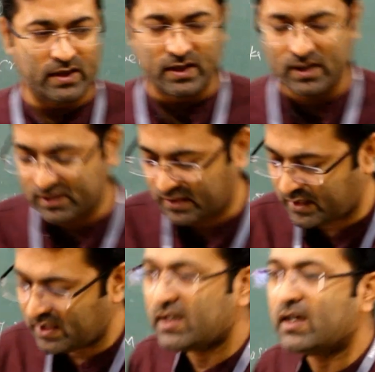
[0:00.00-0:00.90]
any other
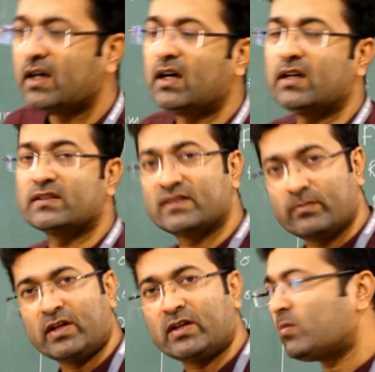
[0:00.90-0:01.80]

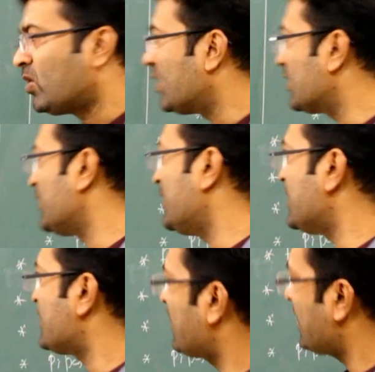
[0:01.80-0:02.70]
cement block
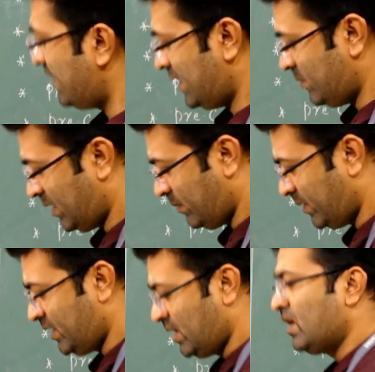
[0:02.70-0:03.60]
units, whatever it may
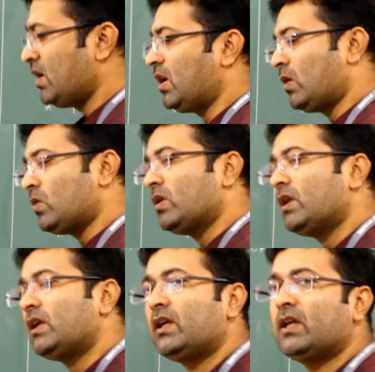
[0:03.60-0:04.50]
be. Not
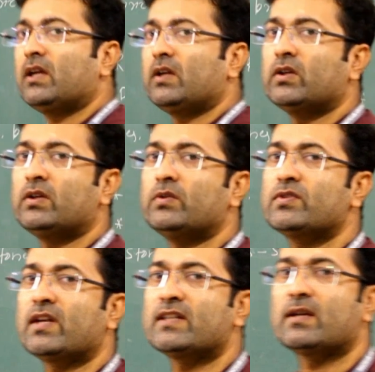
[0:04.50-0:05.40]
only
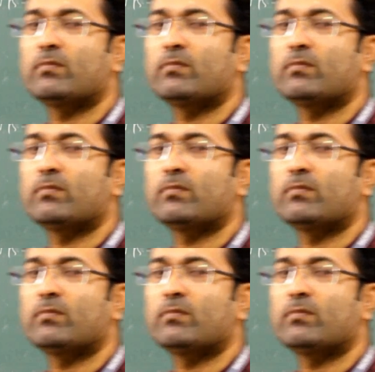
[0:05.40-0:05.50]
used as a